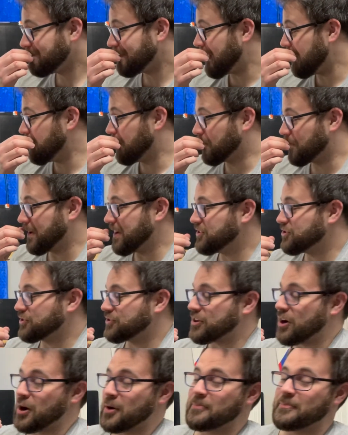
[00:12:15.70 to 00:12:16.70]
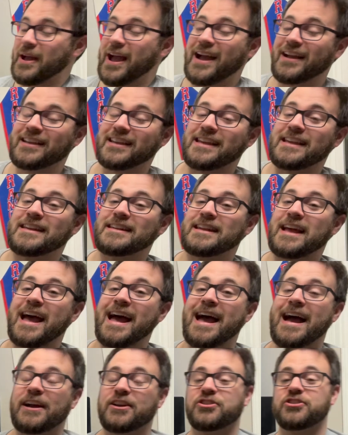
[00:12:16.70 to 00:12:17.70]
The Rangers are back in
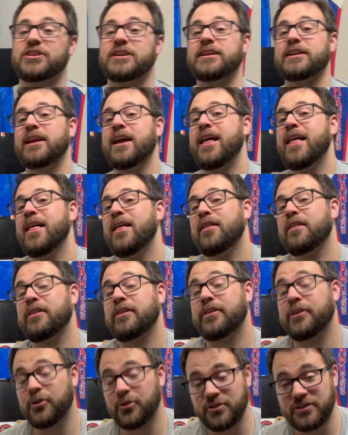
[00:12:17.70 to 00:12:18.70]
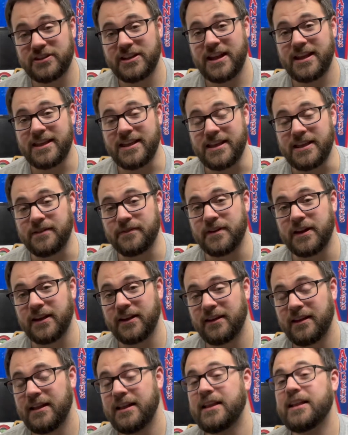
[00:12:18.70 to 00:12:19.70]
action Thursday
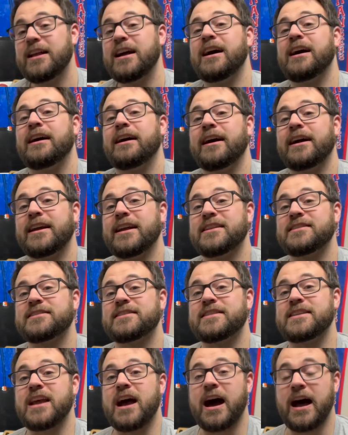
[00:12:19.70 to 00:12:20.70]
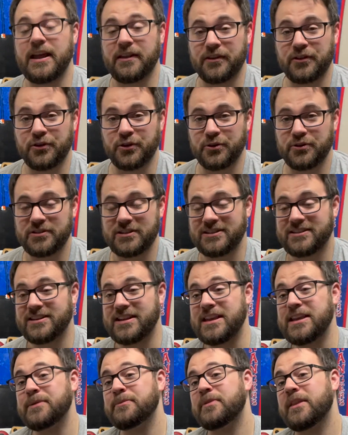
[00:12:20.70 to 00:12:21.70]
evening against the Islanders, a
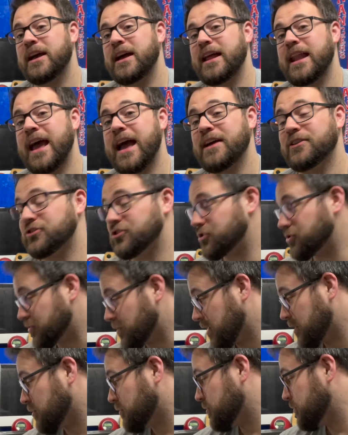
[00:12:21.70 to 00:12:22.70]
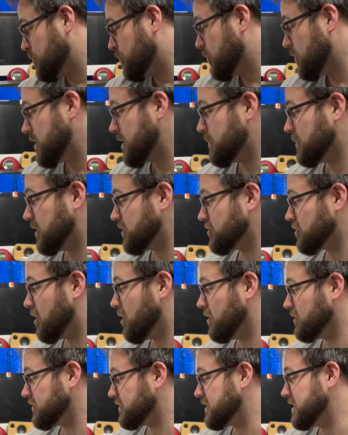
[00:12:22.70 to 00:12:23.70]
team that has struggled pretty much
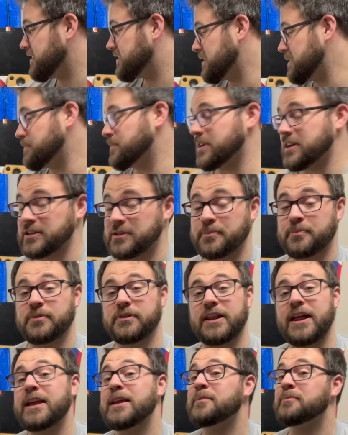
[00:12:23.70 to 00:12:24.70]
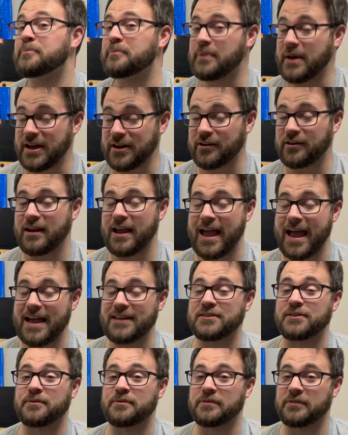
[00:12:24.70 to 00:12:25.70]
all season, but is playing better
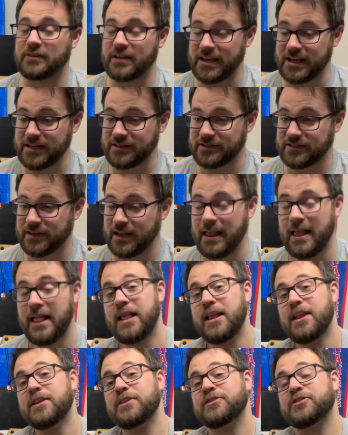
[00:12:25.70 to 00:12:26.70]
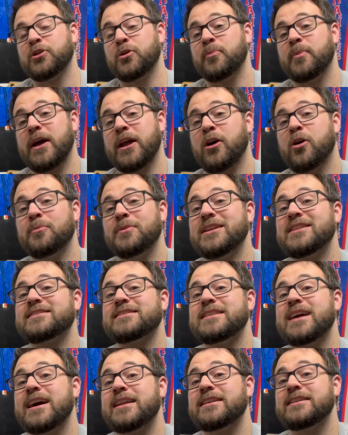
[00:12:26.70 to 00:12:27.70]
as of late. So by all means,
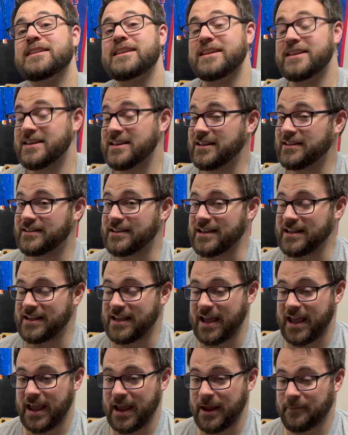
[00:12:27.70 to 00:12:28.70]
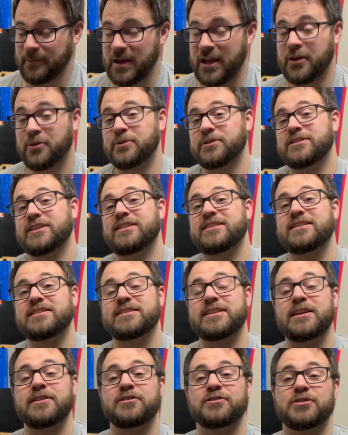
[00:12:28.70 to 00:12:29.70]
not an easy game. I always like to
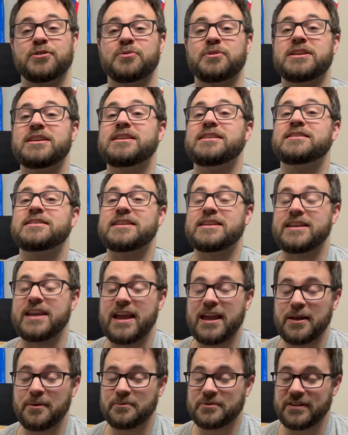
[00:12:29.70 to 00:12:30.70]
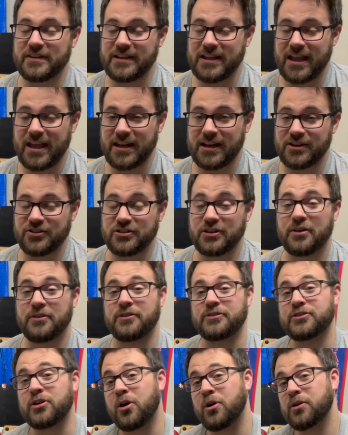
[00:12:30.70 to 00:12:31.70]
say there's no easy games in the NHL.
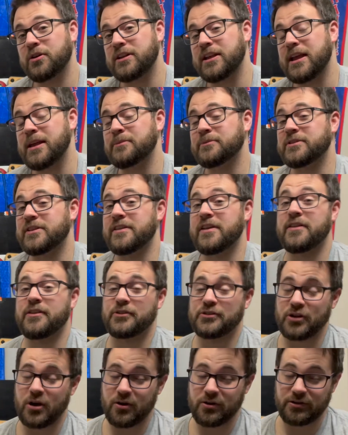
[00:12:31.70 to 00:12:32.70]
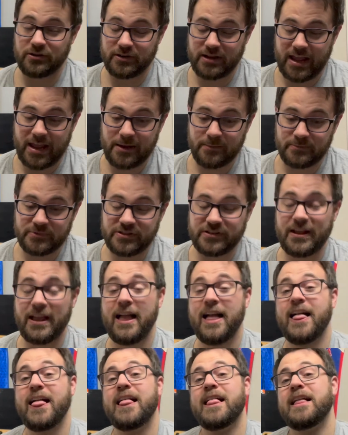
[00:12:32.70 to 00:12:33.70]
There's hard games, and then there's harder games.
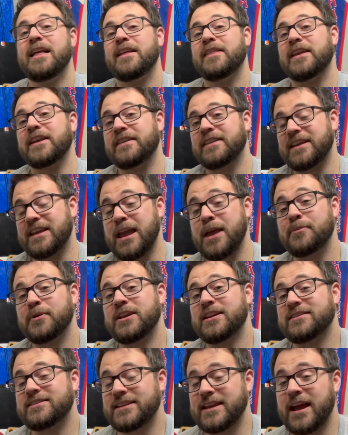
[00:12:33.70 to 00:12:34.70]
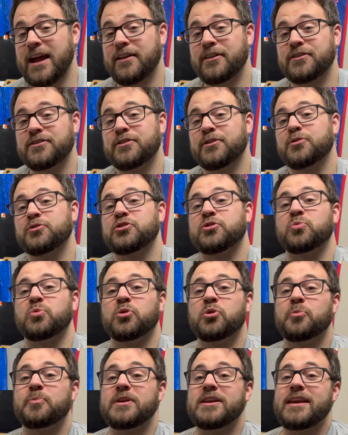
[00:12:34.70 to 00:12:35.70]
I think the game against the Islanders
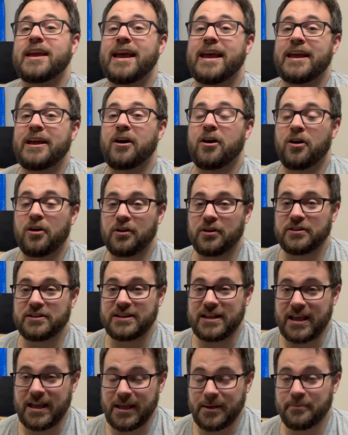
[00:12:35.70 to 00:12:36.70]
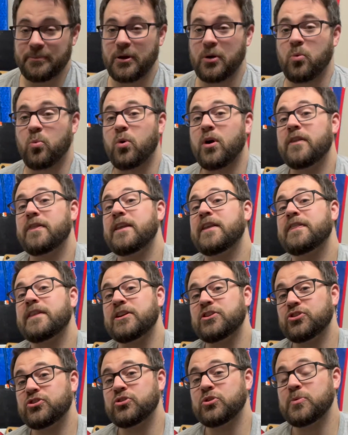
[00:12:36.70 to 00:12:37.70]
will be a hard game, but one that they
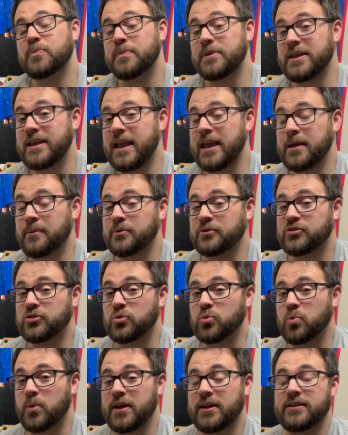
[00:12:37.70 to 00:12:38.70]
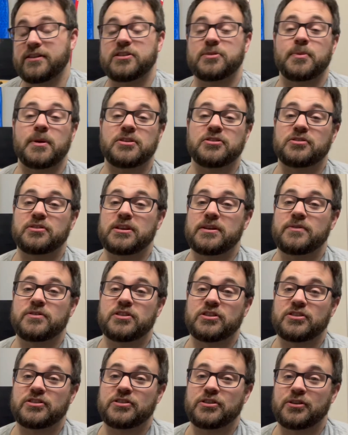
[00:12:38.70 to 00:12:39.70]
should be able to win, especially if
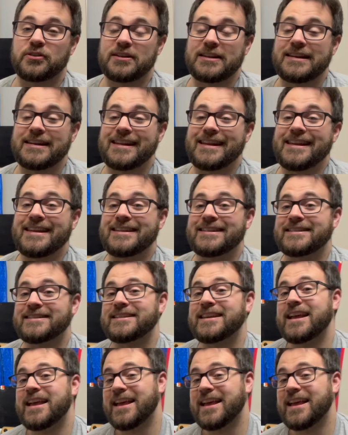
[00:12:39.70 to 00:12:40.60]
Shesterkin is